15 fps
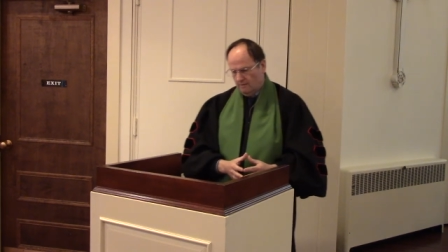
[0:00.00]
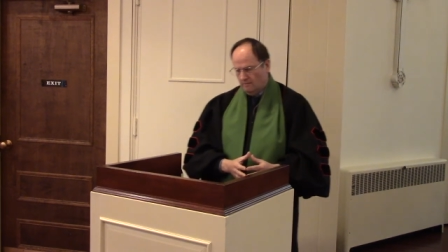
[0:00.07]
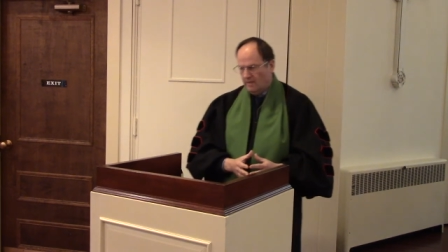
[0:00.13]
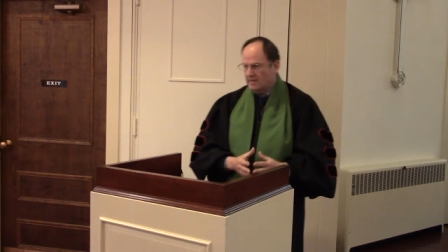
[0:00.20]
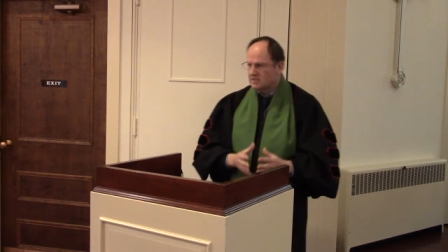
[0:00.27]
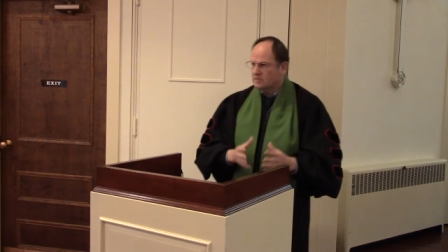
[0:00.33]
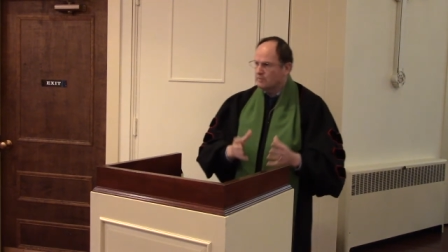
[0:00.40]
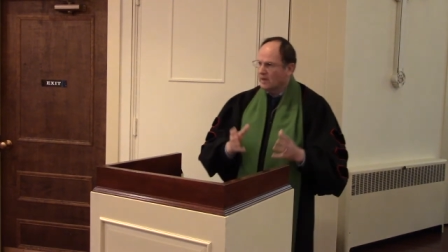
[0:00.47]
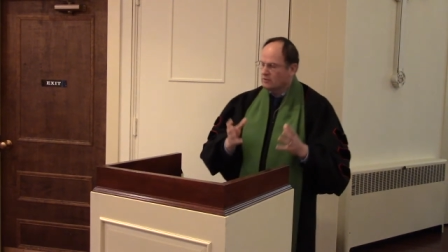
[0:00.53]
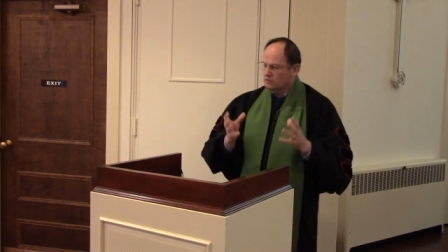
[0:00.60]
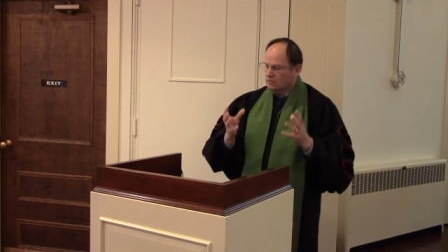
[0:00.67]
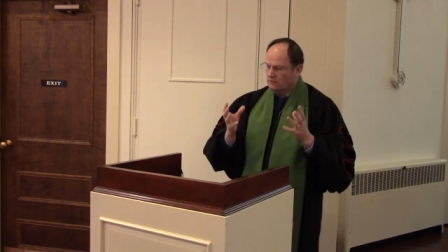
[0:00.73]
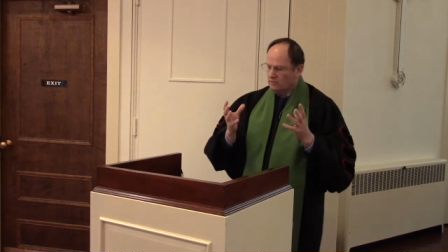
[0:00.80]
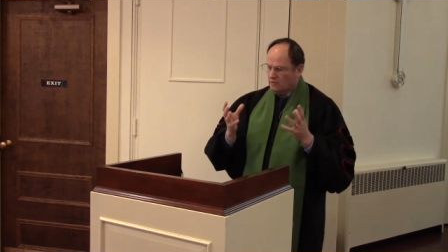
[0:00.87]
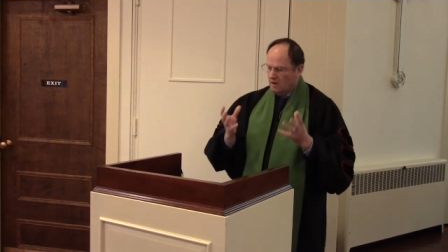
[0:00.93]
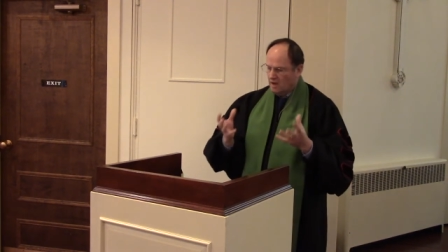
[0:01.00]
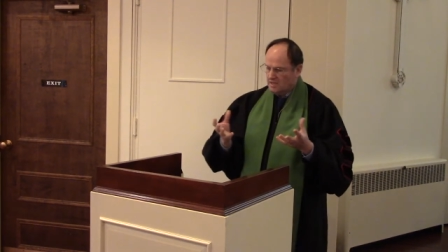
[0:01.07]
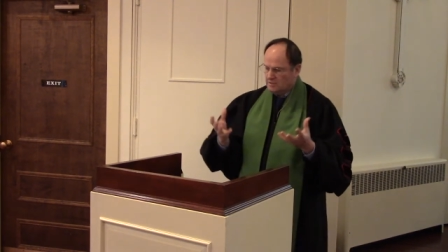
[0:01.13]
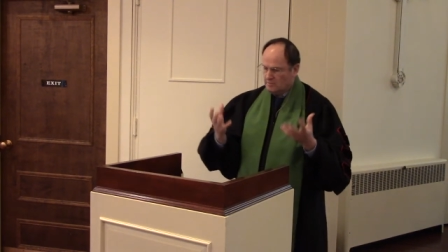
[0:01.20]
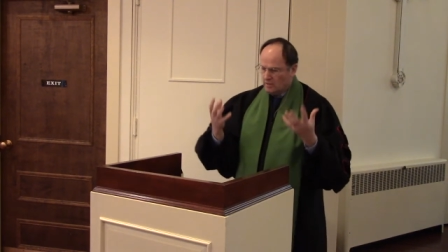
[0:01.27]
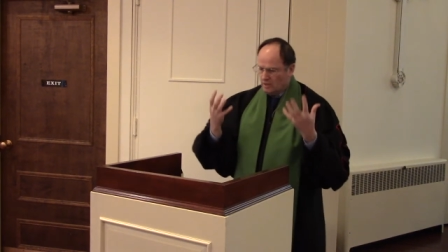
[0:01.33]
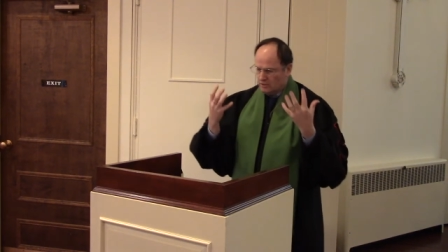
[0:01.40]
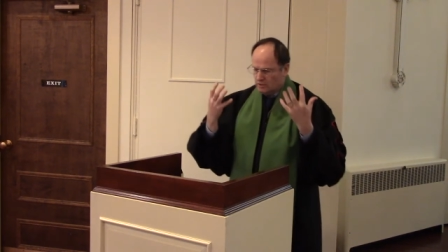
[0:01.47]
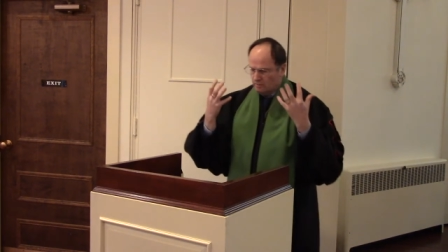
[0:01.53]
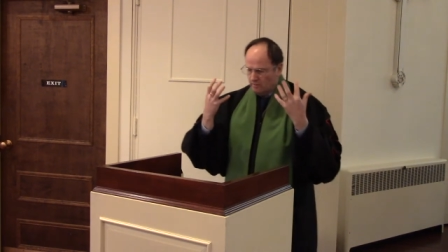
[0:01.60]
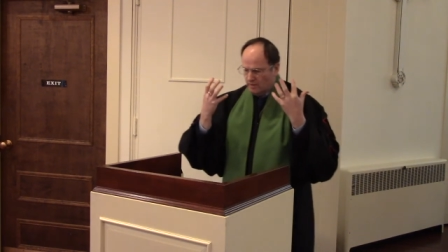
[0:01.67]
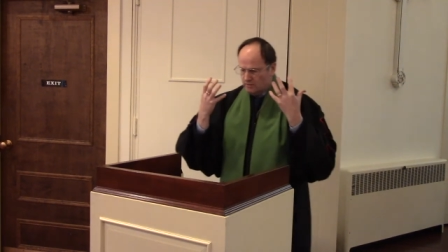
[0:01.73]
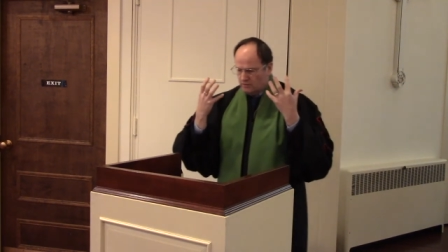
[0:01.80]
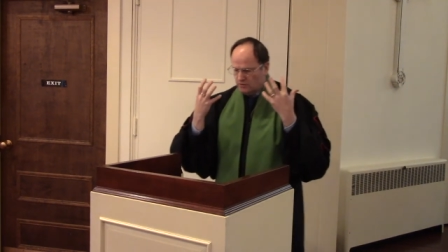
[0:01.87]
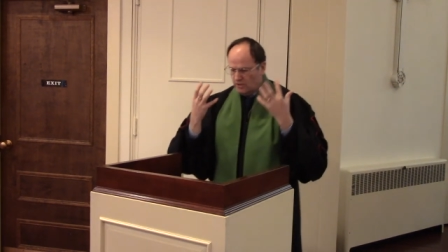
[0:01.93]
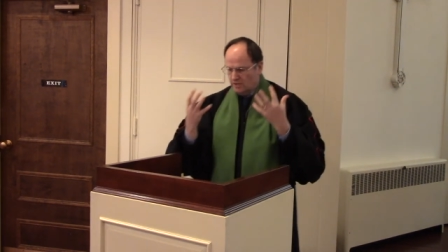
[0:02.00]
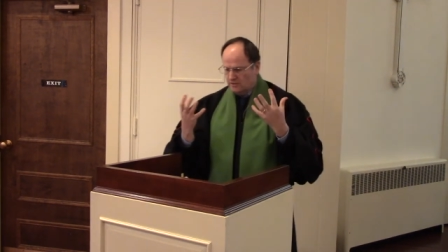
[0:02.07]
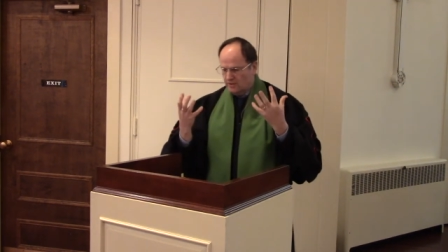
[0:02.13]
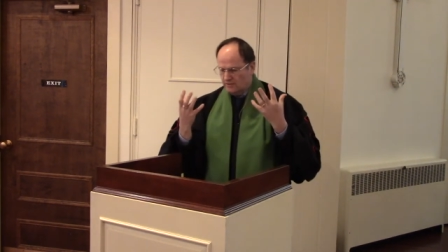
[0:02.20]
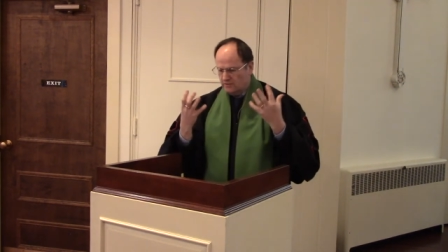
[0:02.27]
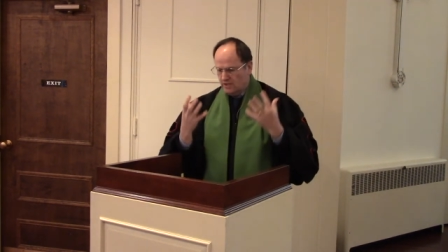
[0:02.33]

That's special for us because it means Jesus